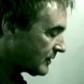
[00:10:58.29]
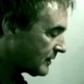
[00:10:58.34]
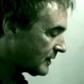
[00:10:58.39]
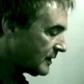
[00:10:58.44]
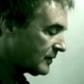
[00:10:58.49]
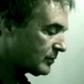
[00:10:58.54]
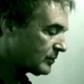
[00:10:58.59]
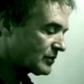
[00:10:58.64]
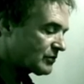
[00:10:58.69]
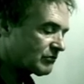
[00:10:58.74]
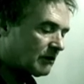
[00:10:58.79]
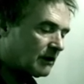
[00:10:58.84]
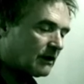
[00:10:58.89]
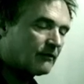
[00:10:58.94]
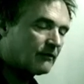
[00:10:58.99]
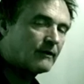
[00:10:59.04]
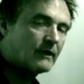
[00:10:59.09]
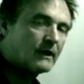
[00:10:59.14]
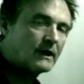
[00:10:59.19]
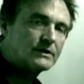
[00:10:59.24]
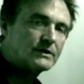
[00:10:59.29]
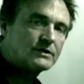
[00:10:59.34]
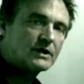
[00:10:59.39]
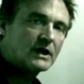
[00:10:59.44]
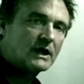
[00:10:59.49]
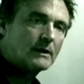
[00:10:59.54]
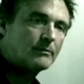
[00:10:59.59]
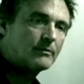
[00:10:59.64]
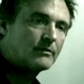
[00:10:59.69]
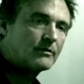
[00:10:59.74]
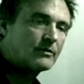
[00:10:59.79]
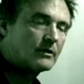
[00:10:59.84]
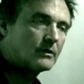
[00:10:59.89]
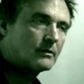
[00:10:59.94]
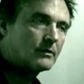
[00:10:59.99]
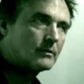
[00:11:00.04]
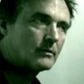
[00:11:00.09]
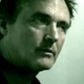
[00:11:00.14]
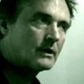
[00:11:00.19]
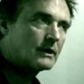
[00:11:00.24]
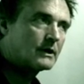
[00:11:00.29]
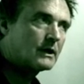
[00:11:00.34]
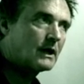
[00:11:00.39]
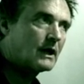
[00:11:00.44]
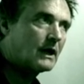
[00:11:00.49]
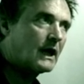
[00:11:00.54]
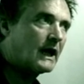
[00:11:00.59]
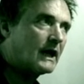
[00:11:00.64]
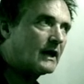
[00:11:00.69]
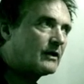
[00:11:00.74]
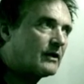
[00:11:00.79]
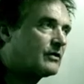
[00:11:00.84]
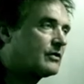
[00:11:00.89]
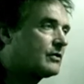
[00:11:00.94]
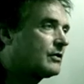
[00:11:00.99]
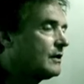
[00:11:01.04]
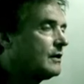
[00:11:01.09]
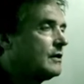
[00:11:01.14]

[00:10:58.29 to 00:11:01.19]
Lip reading: is we're trying to find shapes that connect